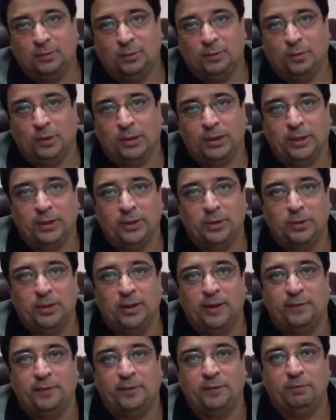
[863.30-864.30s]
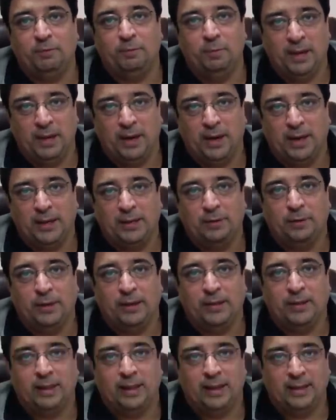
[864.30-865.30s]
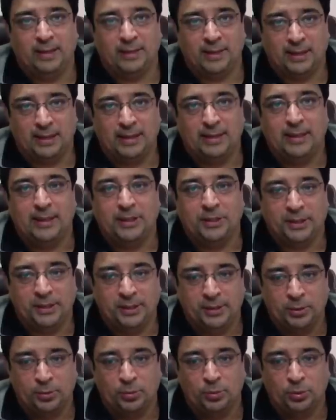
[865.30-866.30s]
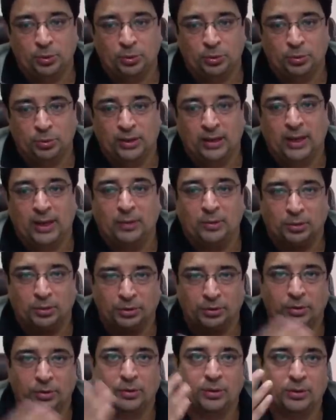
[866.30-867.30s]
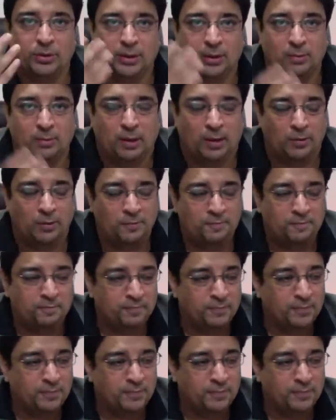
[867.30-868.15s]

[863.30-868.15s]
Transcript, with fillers: What are you left behind with is English and Urdu, and I could, somehow